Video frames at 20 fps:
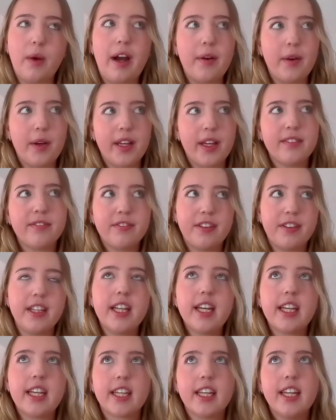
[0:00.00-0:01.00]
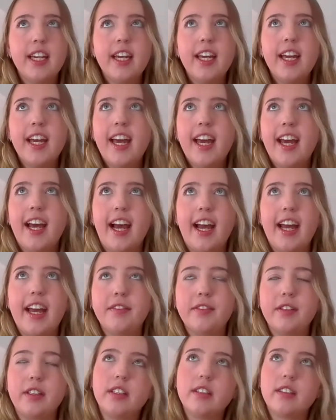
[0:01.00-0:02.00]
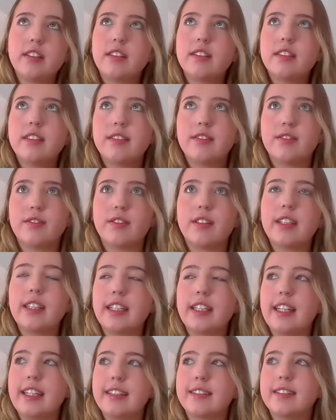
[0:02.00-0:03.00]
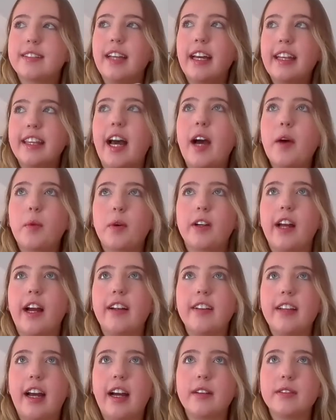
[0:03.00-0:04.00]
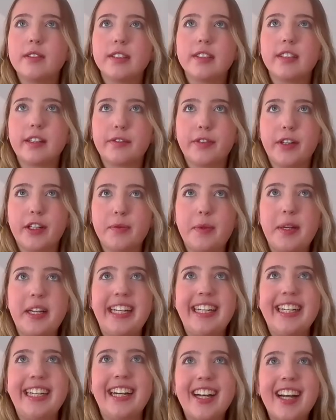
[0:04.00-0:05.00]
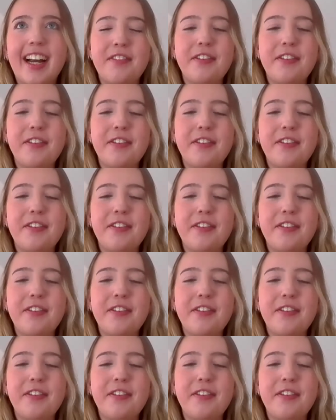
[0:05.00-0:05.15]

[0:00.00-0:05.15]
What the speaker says: Wow, I feel like I haven't really like said that word out loud since like freshman year.